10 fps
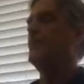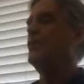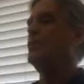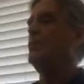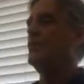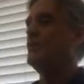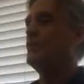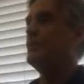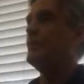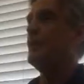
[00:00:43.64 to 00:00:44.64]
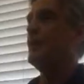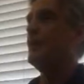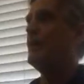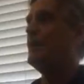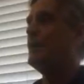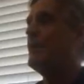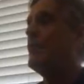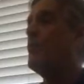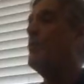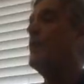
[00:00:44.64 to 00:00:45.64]
Good question.
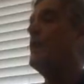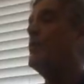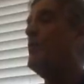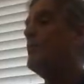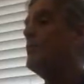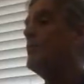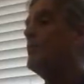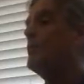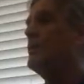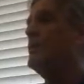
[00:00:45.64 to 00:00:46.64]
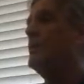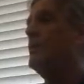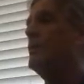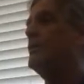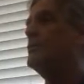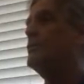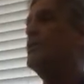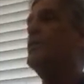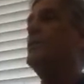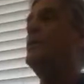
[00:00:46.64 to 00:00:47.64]
From what I remember,
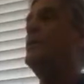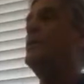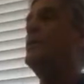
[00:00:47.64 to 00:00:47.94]
security